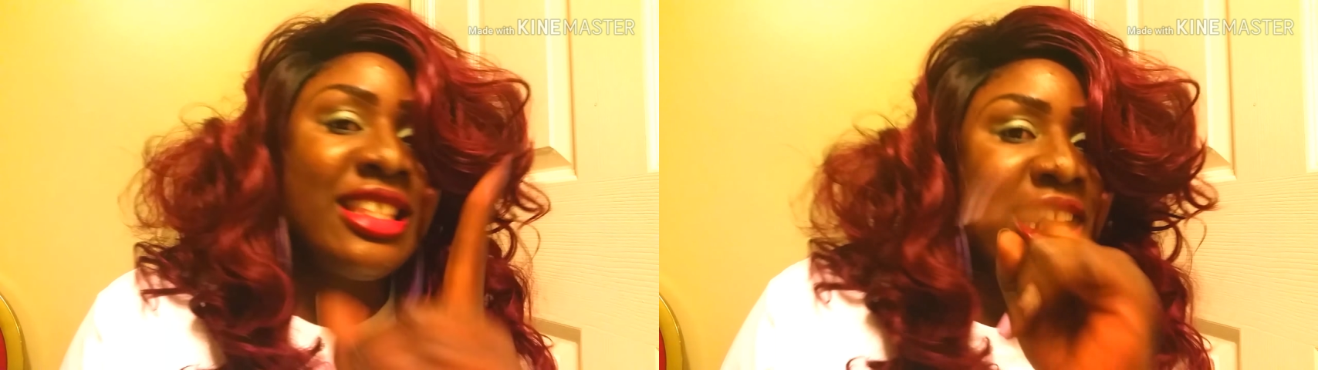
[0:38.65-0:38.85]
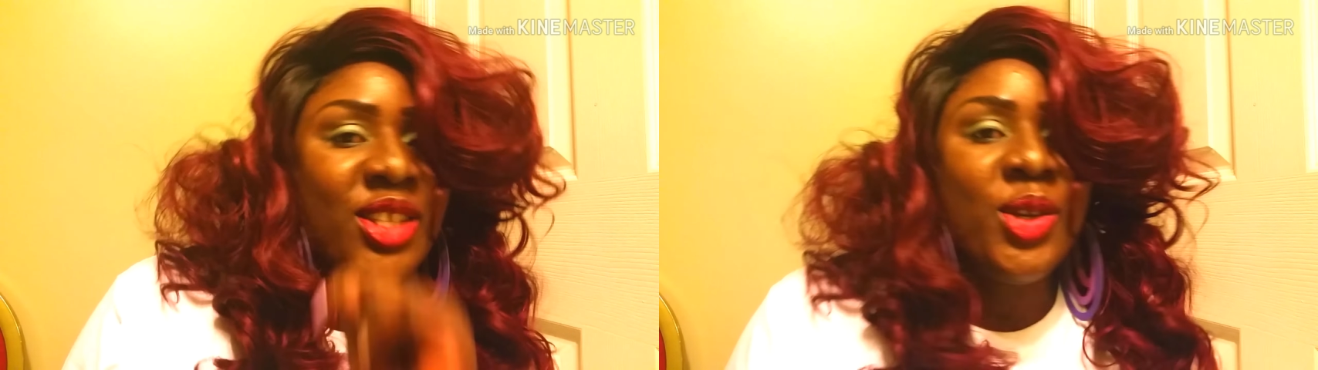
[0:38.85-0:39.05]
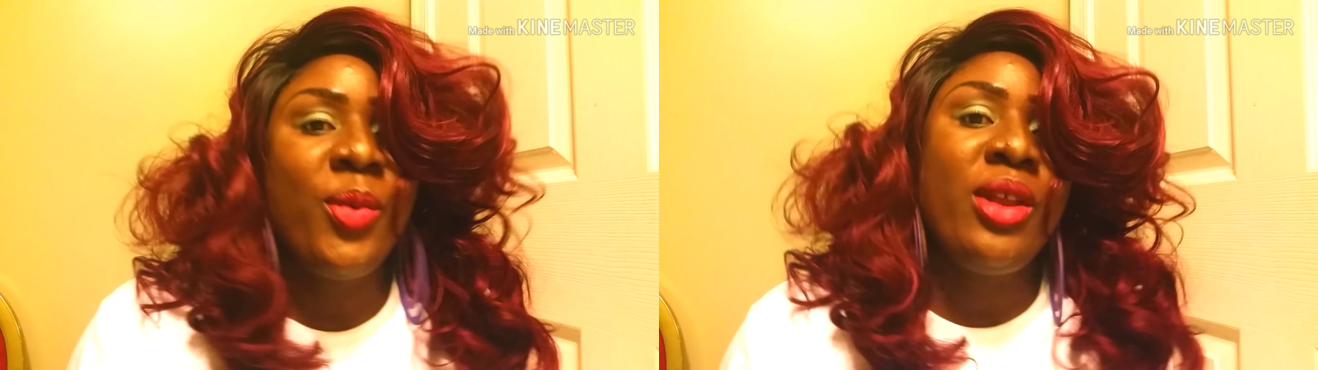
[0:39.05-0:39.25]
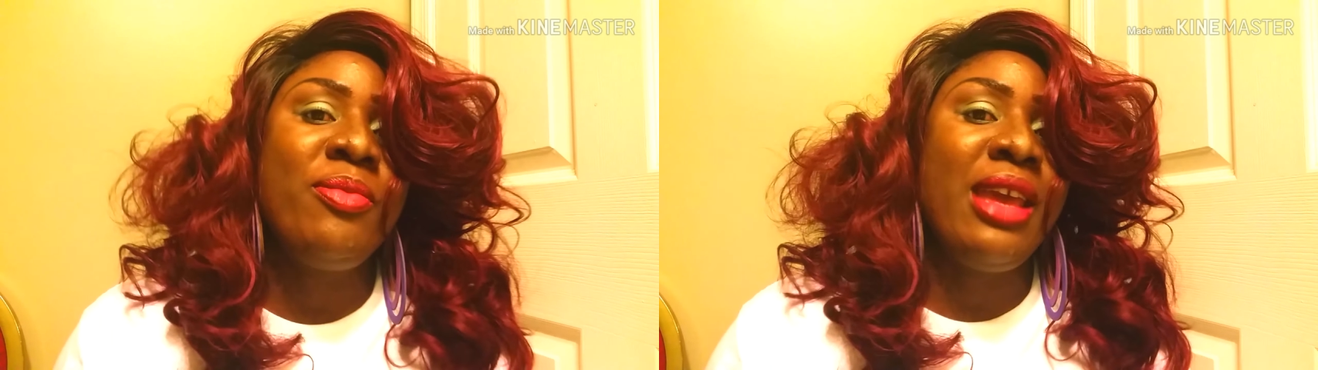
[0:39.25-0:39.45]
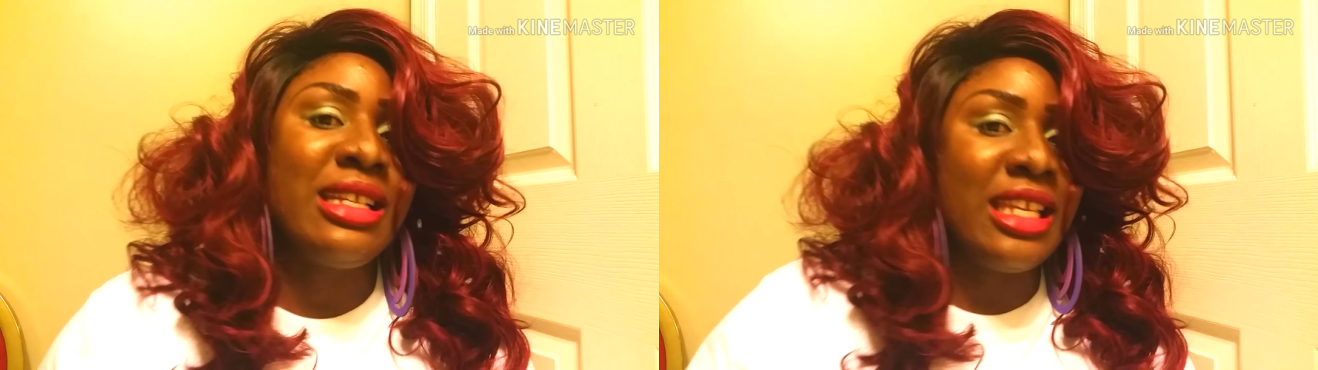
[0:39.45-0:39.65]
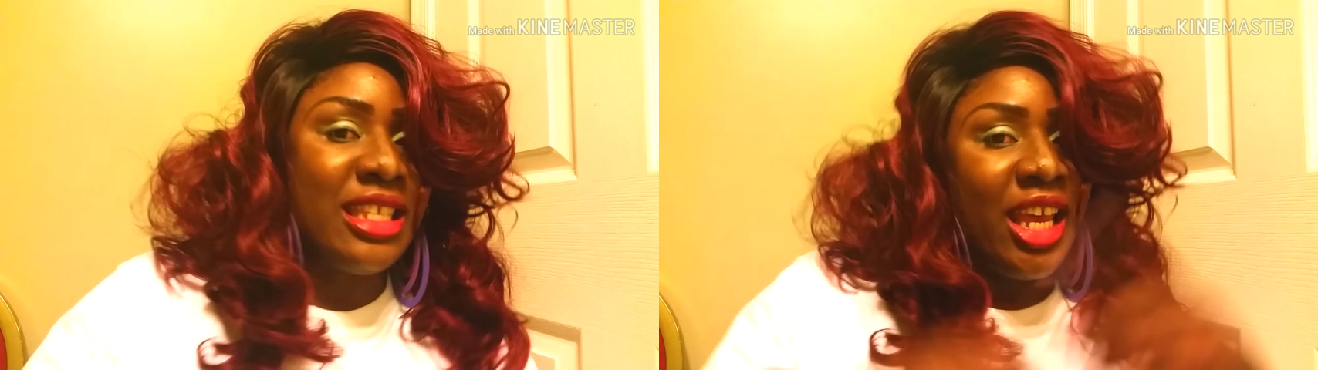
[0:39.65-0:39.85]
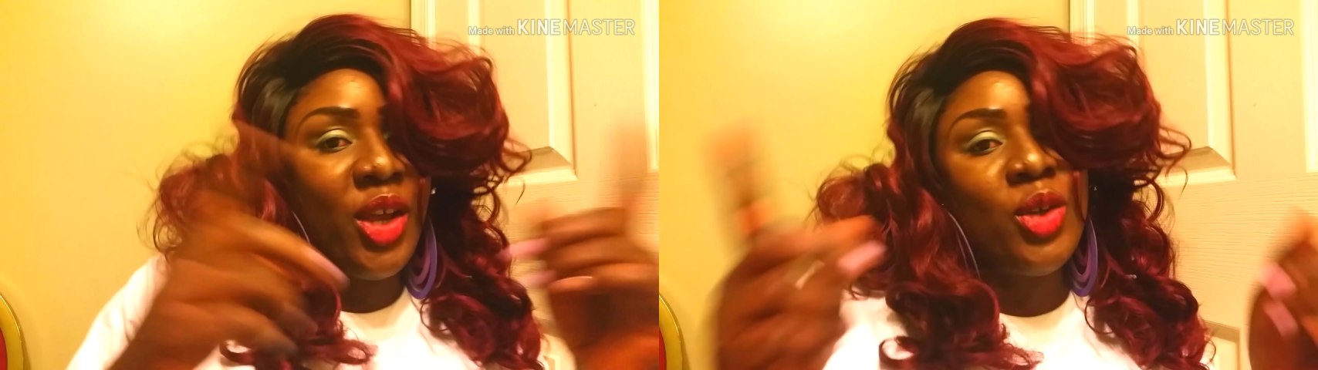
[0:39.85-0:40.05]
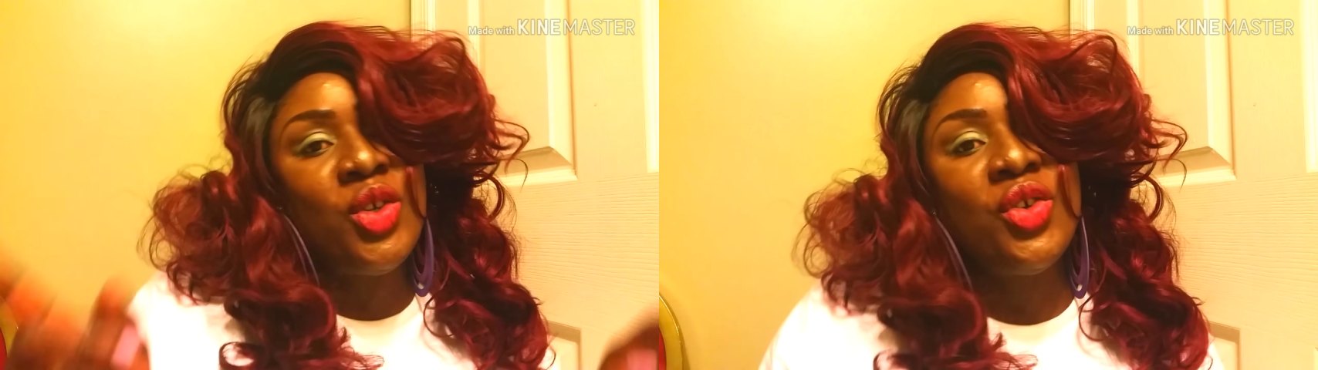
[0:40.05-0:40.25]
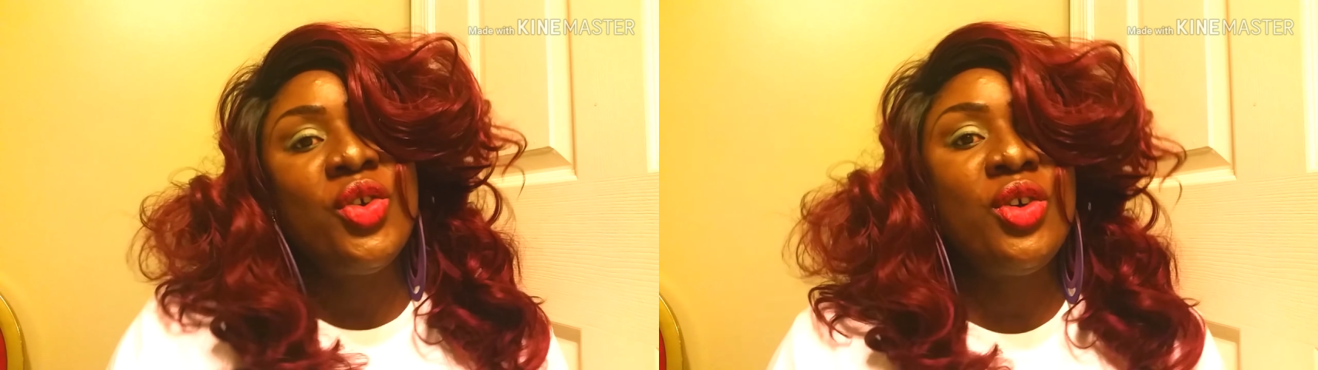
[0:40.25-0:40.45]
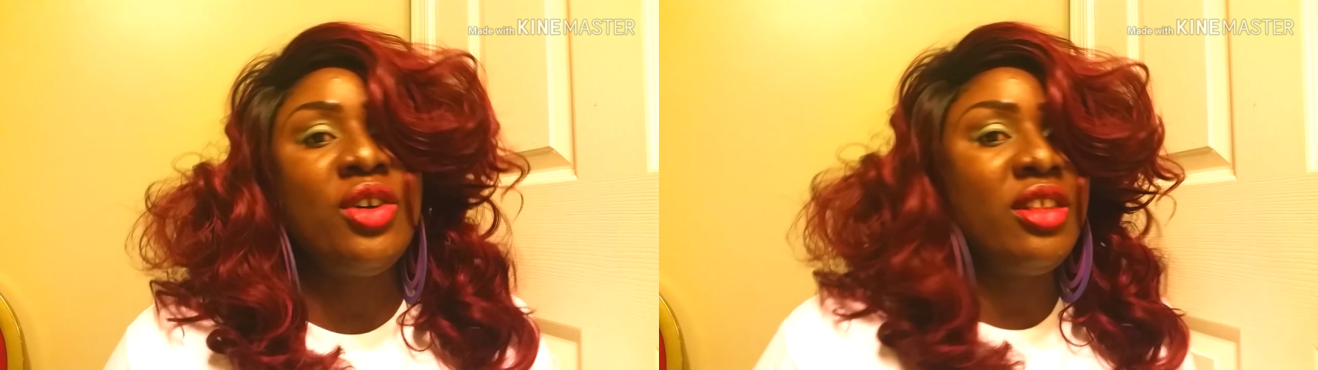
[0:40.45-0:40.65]
Stay tuned with me as I take you
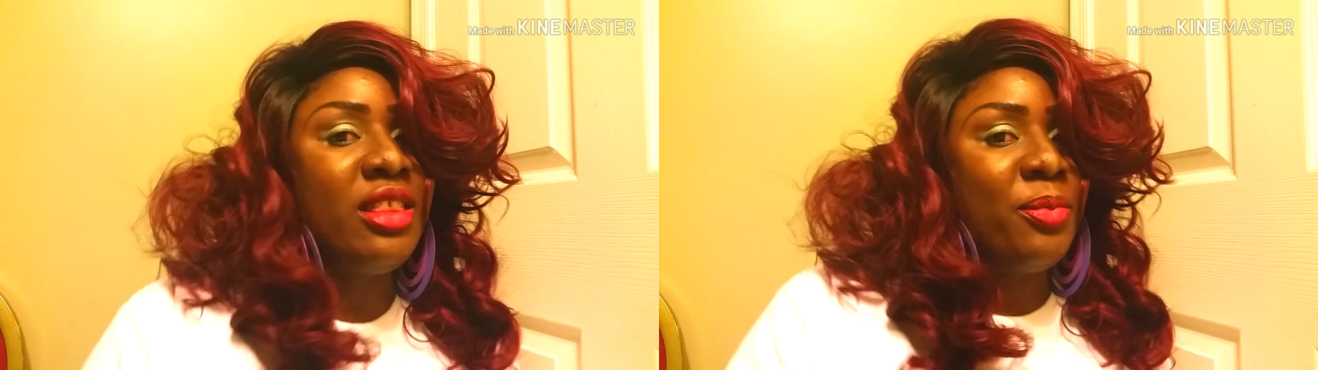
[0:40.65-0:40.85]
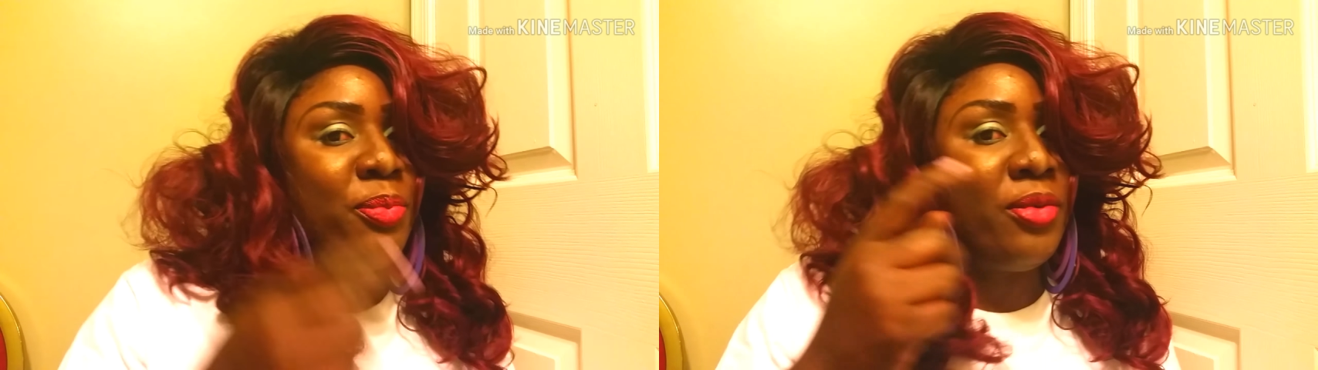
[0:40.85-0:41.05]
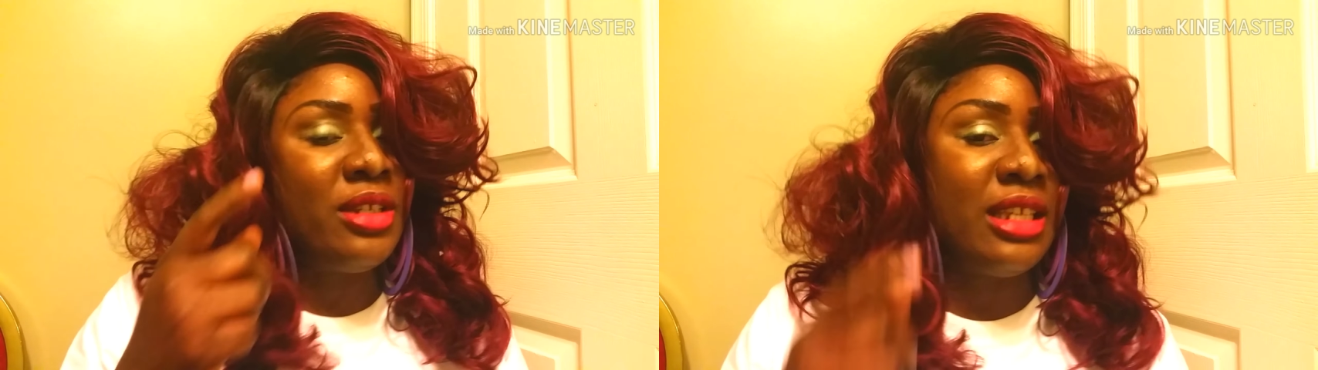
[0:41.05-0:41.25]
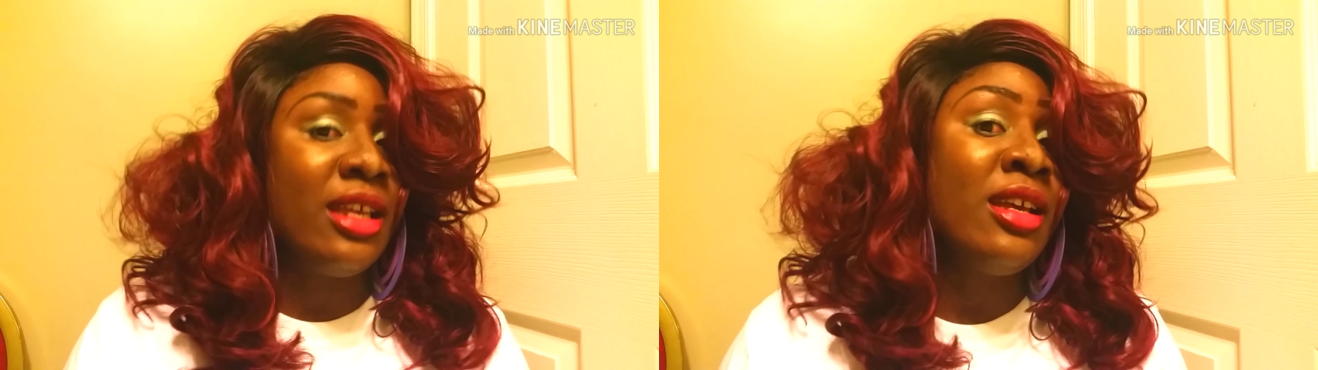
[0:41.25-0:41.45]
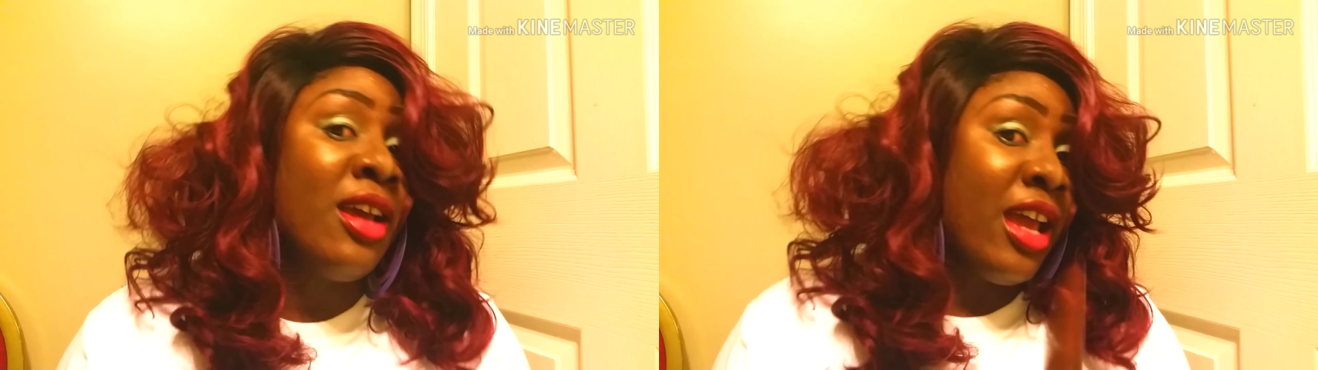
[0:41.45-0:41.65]
through the process.